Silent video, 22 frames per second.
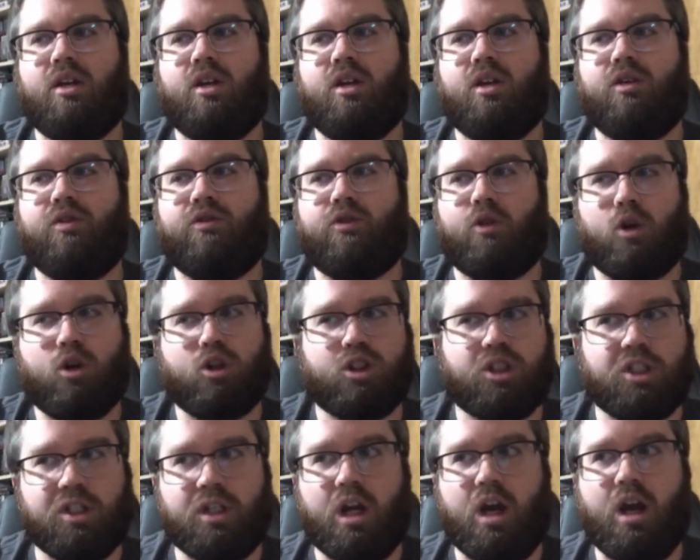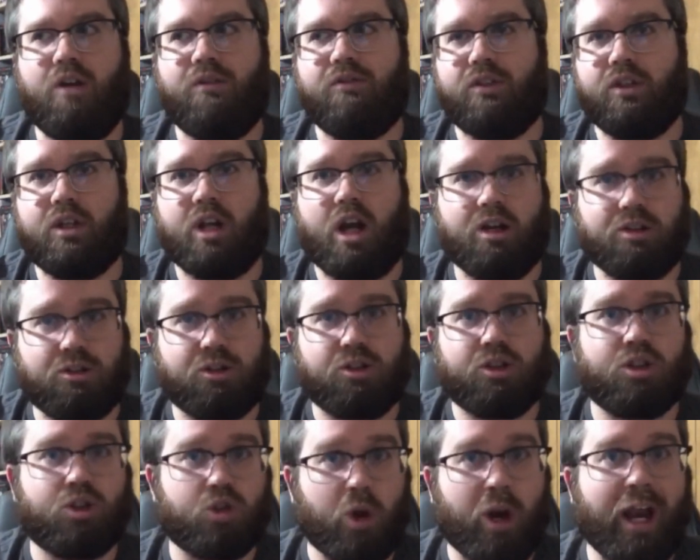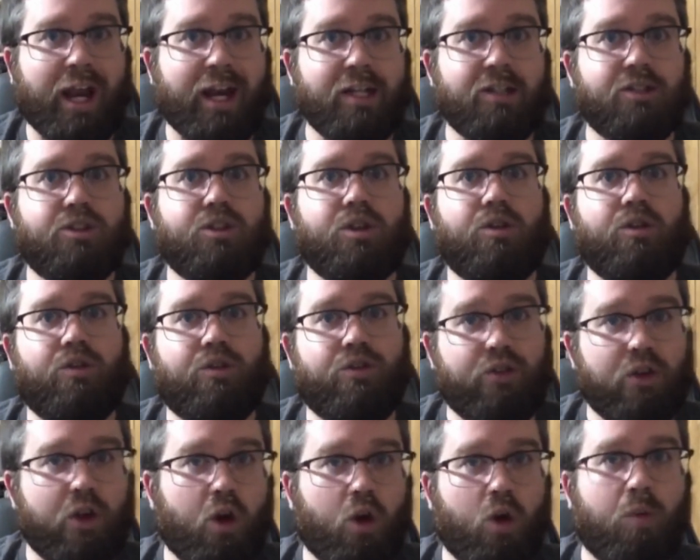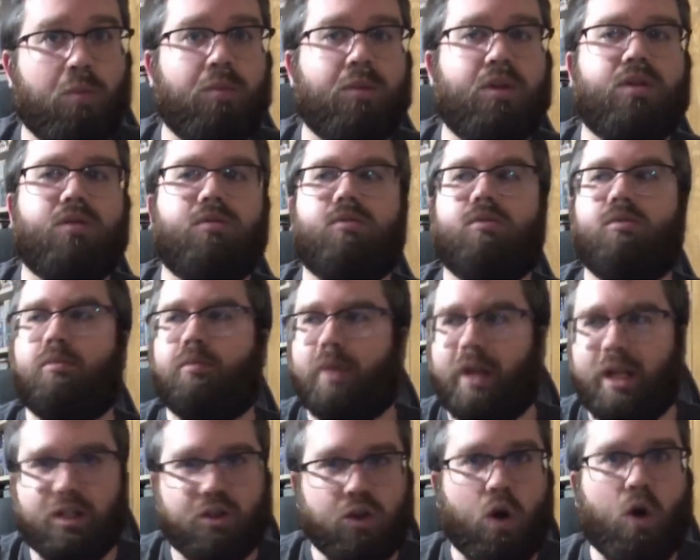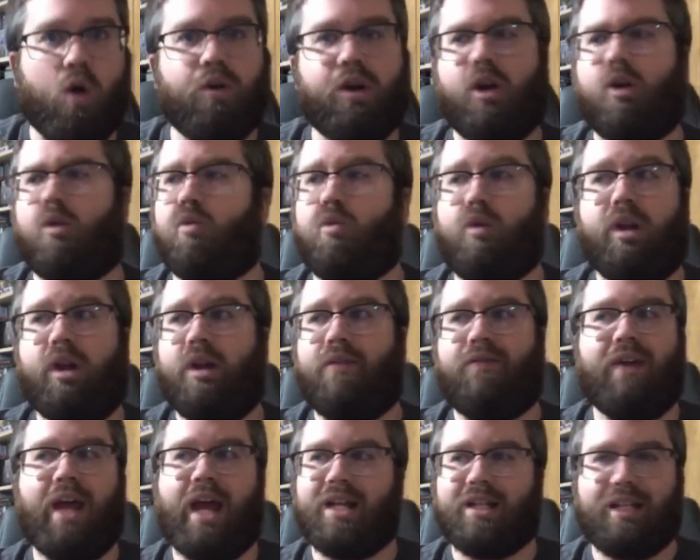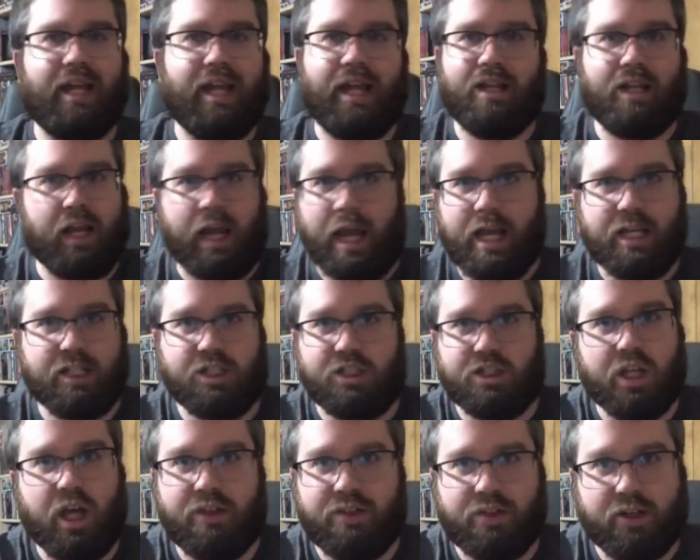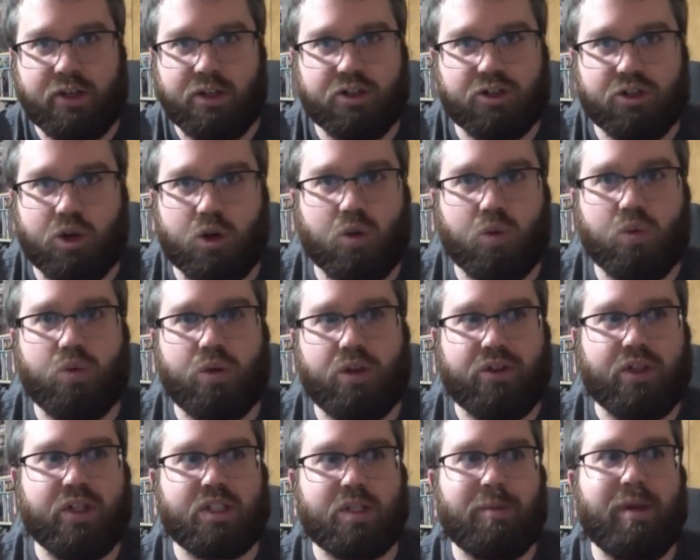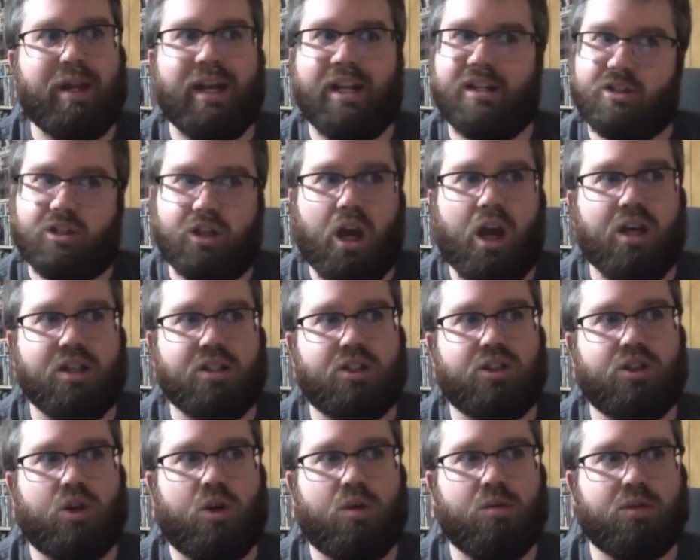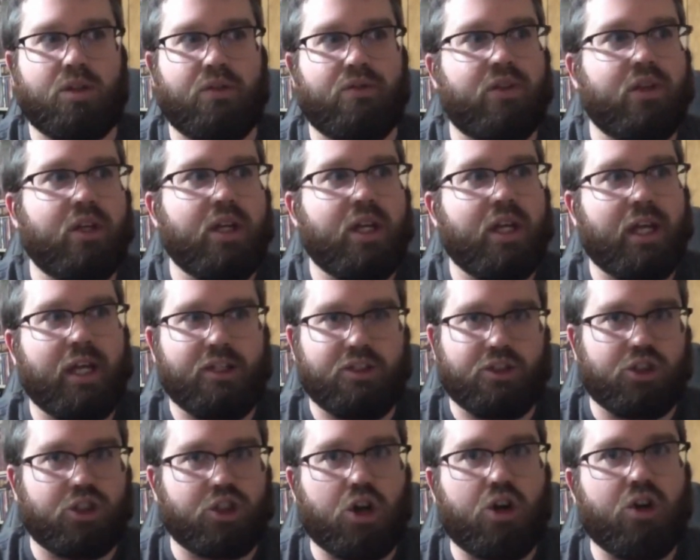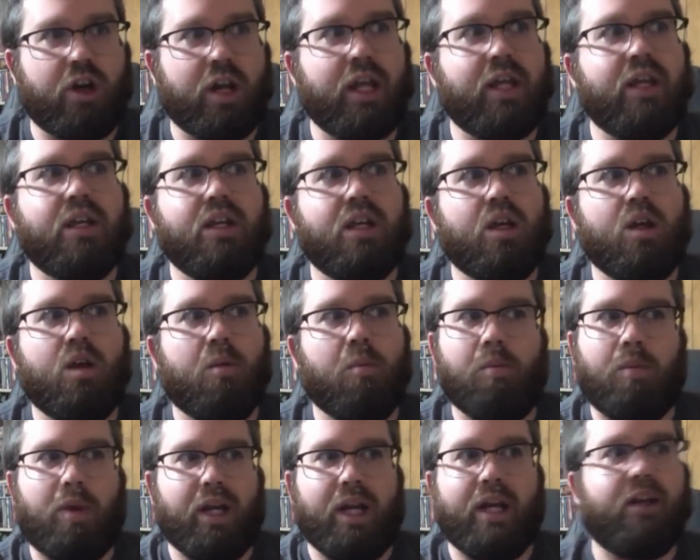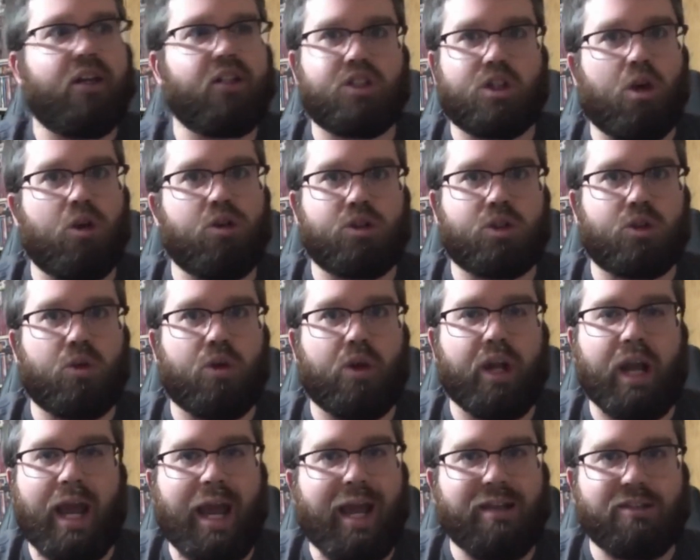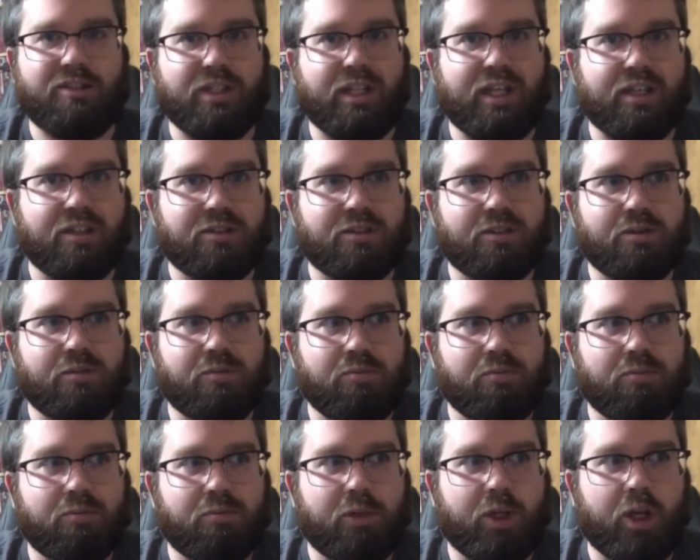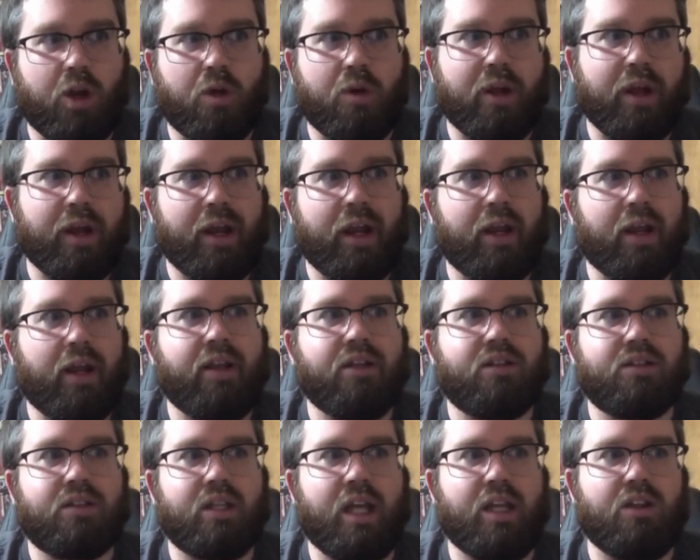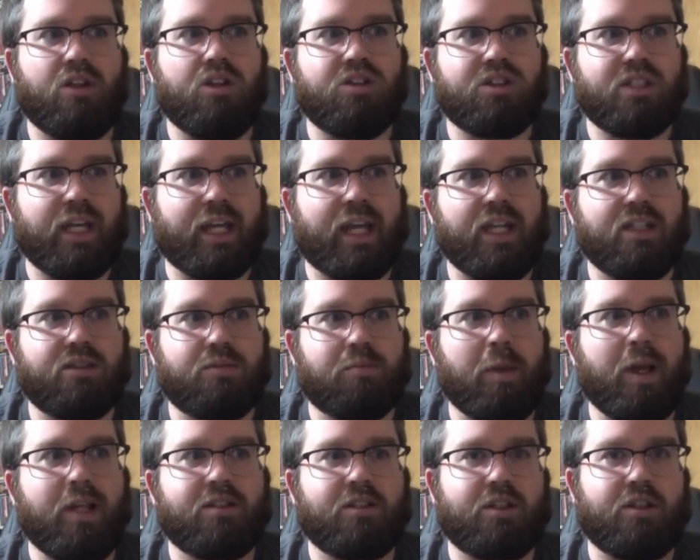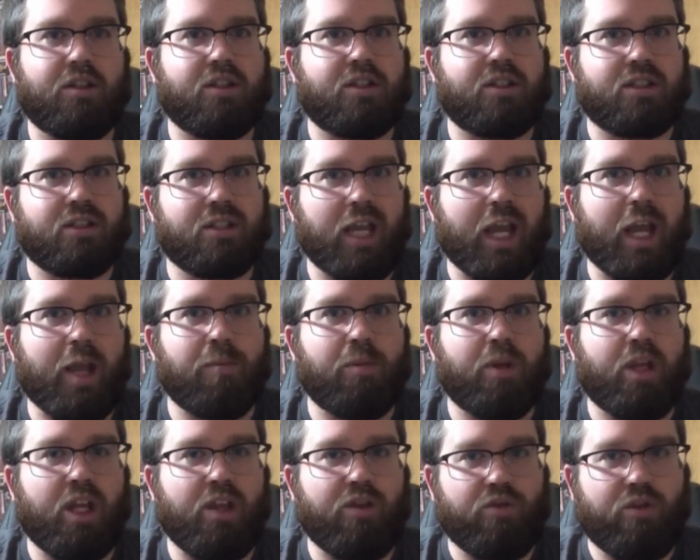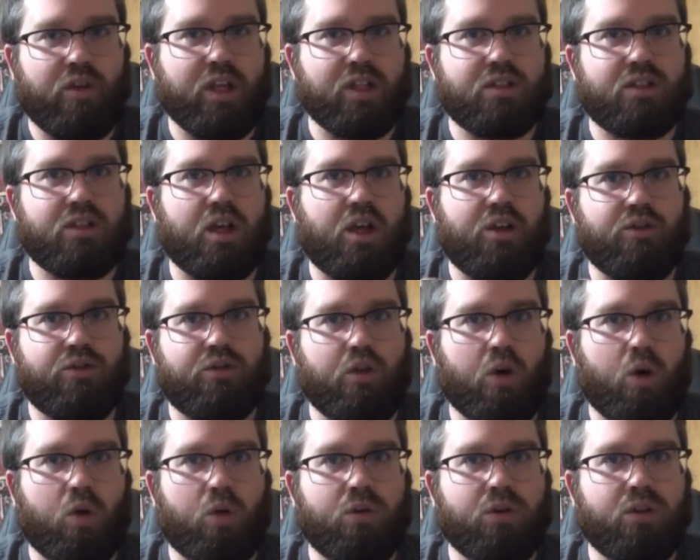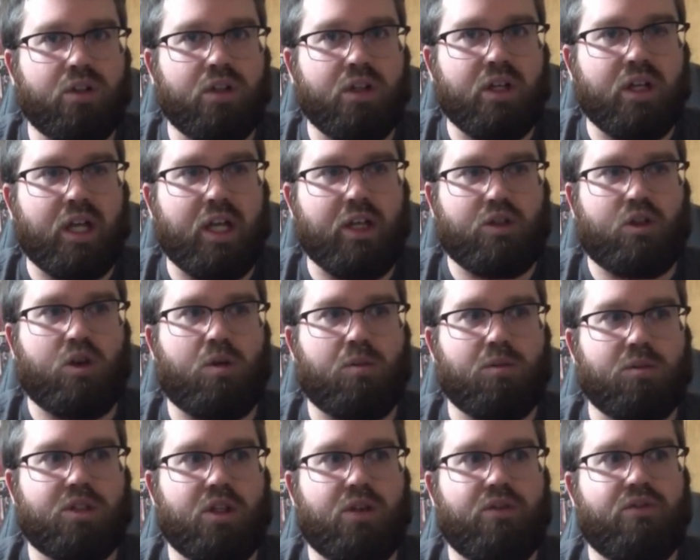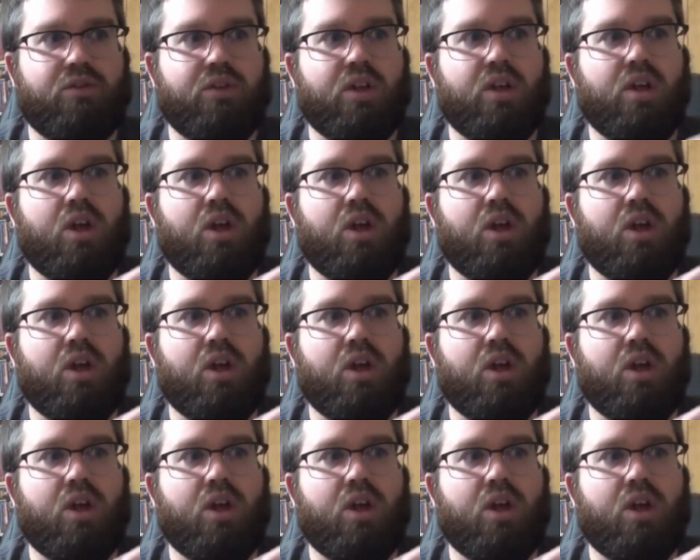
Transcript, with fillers: version of the Doctor Strange film being told here, when in fact it has nothing to do with this. I mean, it does in terms of his journey, but he just goes through it as is. You know, it looks like it's basically the same events unfold in terms of